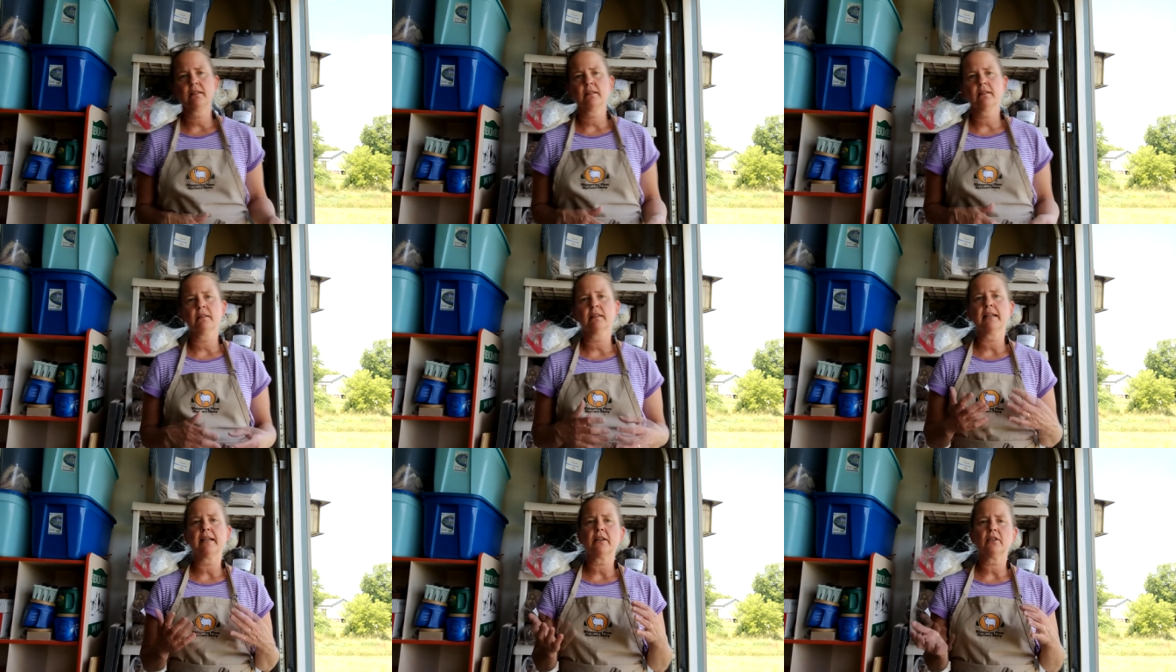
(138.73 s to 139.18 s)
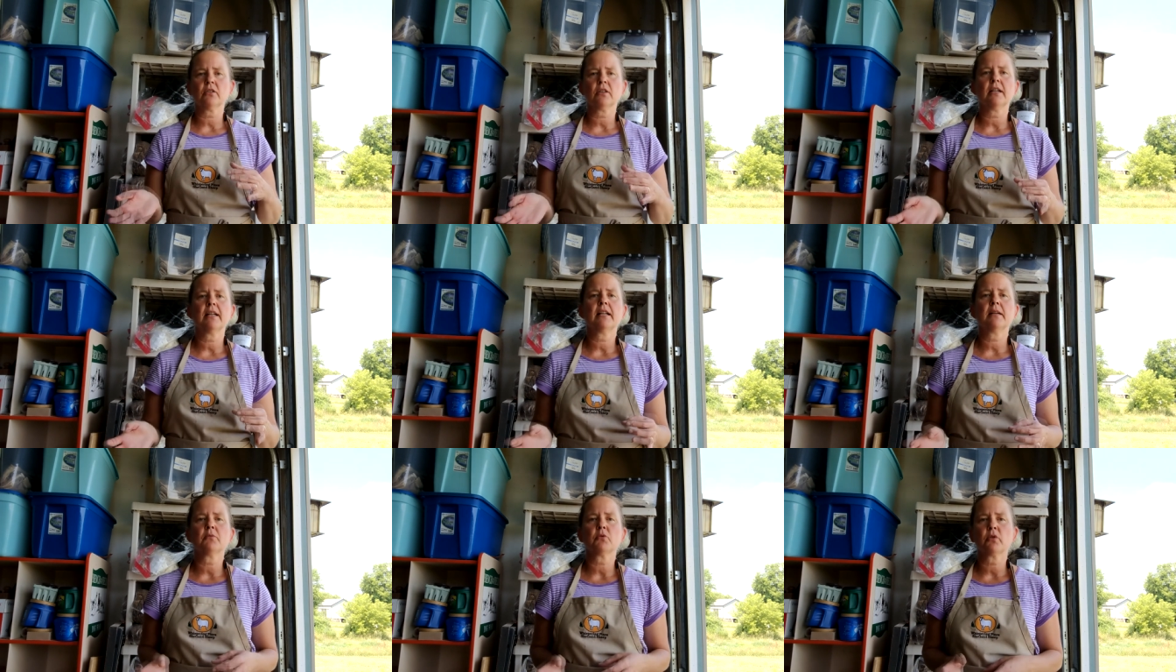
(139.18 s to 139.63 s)
later
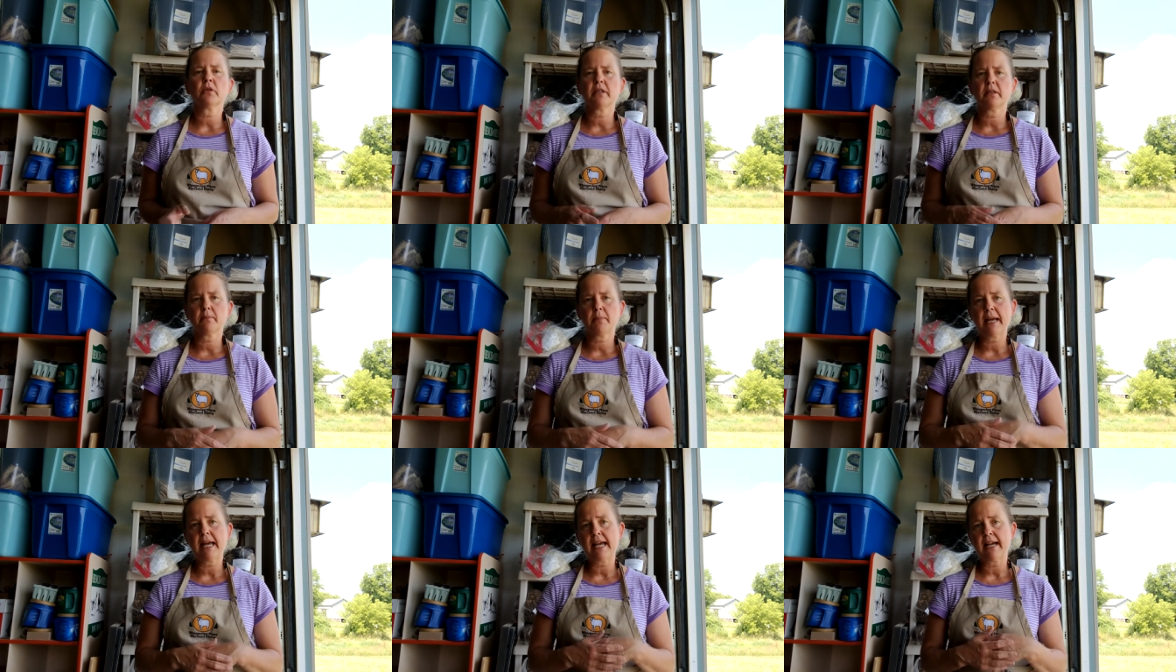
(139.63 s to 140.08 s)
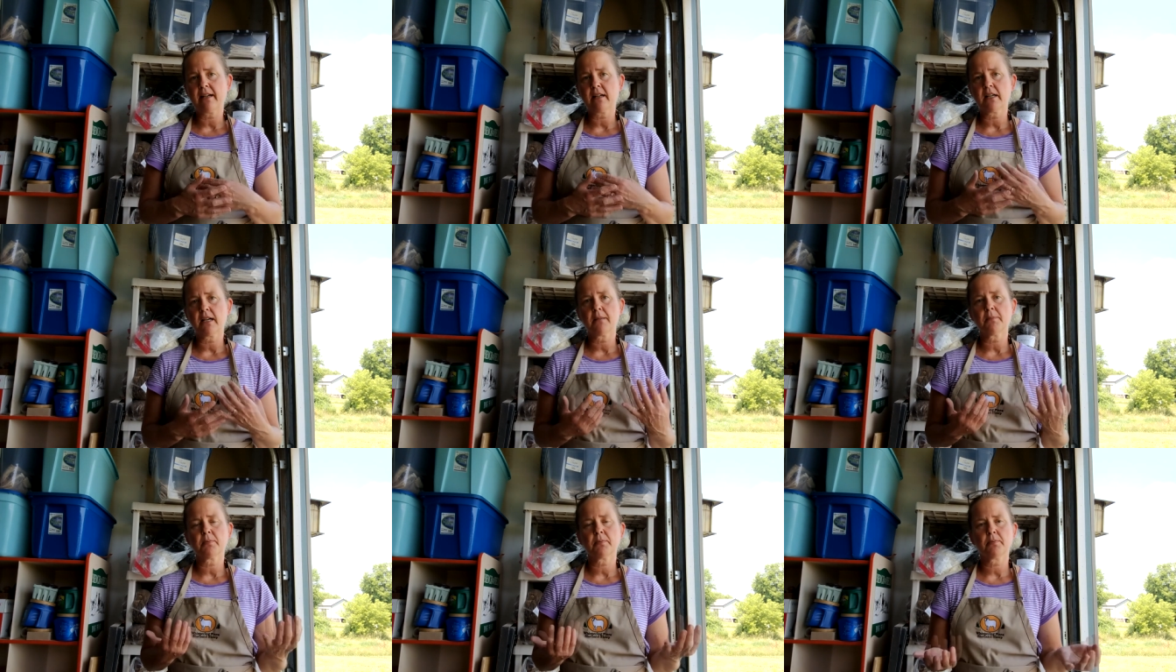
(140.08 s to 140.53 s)
on I'm going to pack
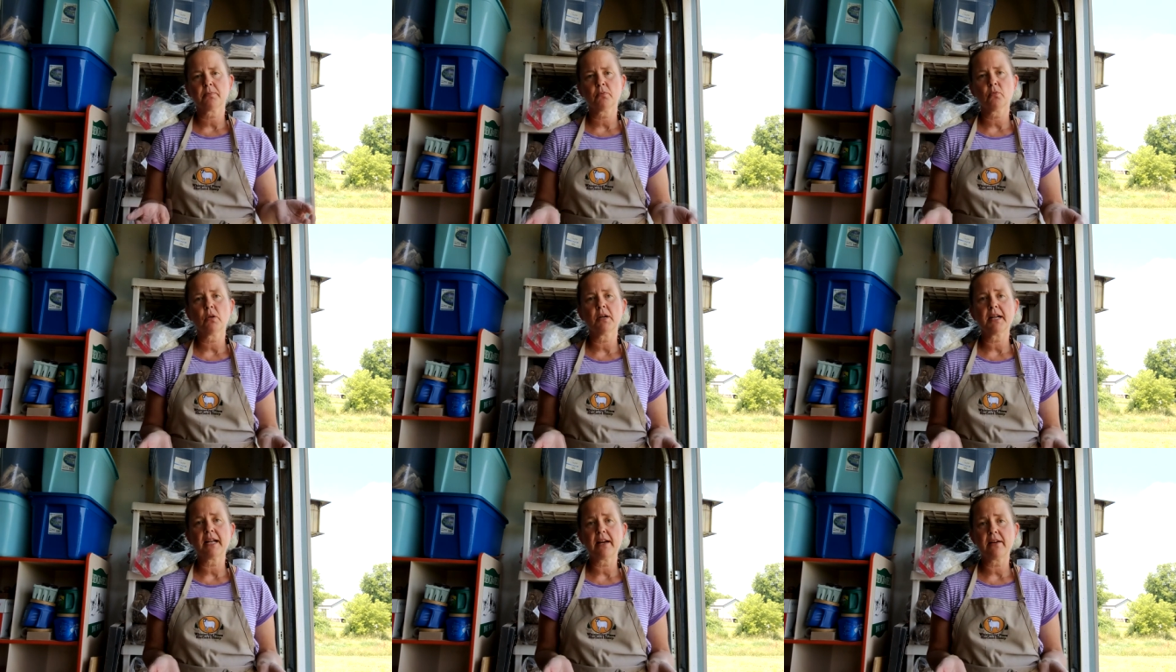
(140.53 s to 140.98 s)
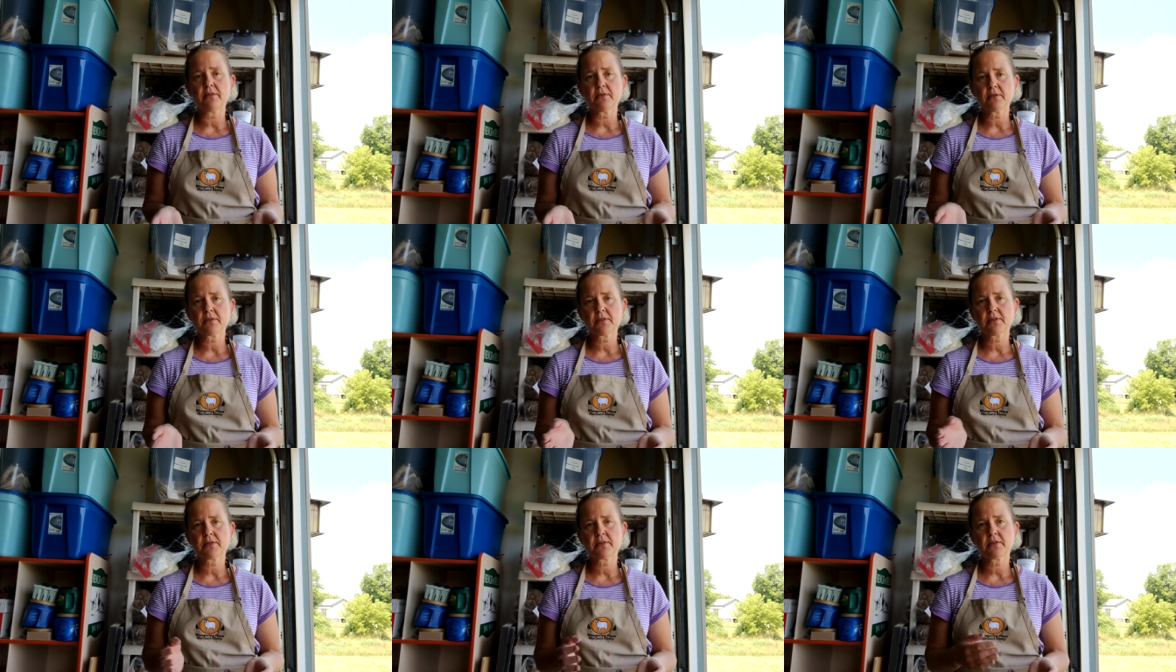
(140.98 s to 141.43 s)
up one
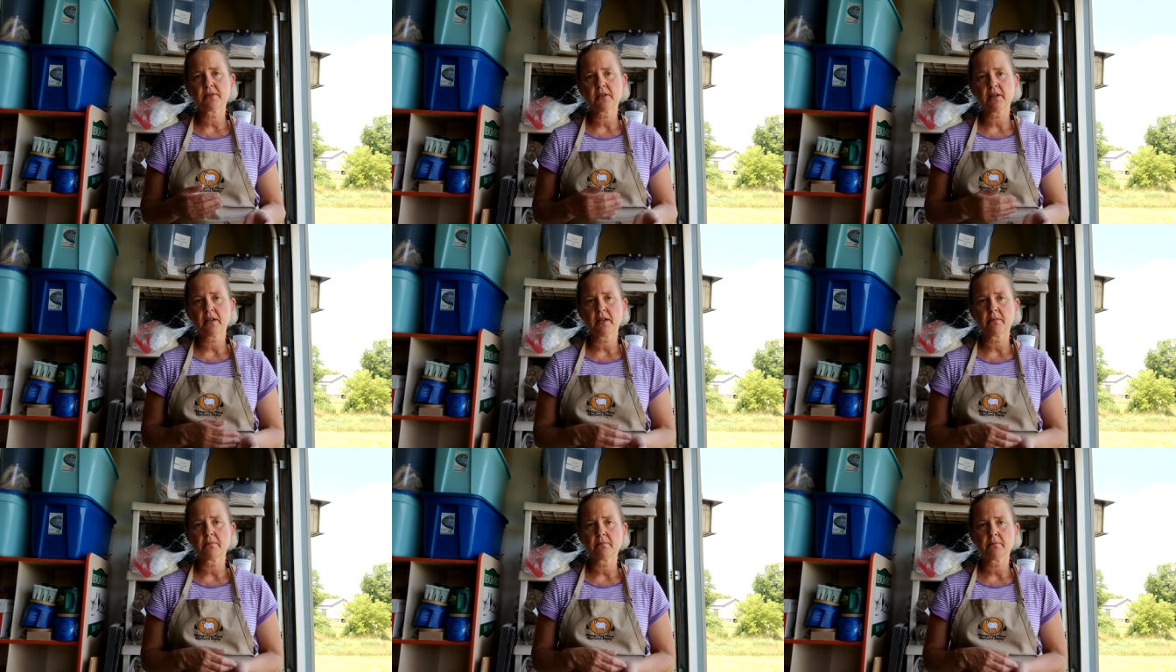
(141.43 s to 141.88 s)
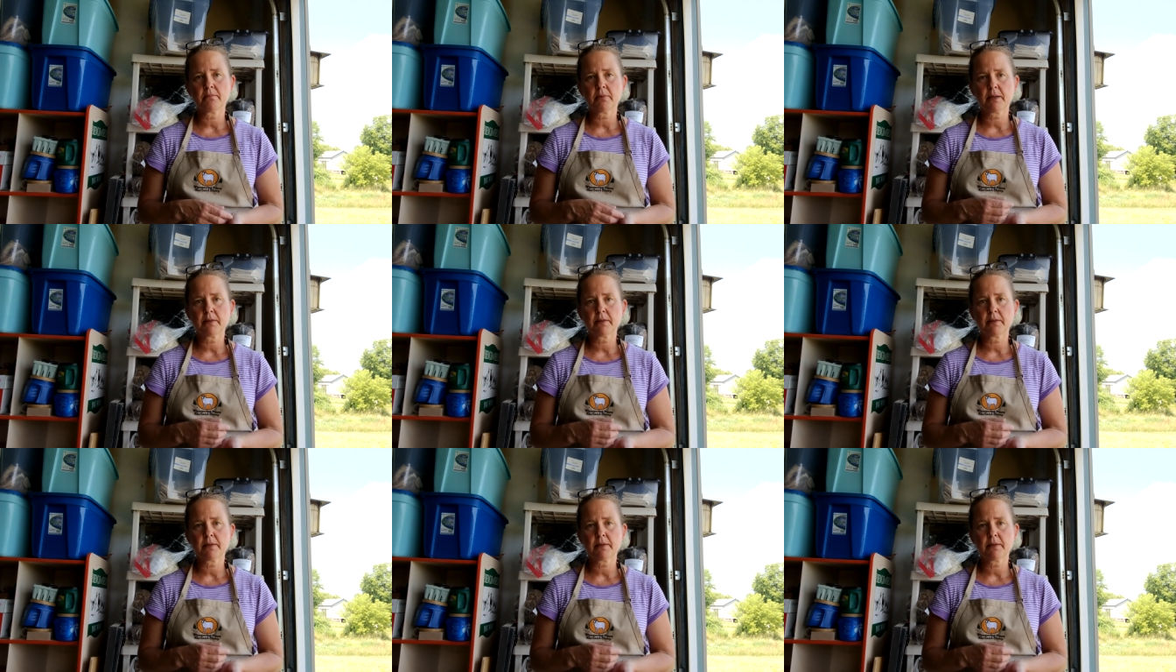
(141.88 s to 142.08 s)
ounce um,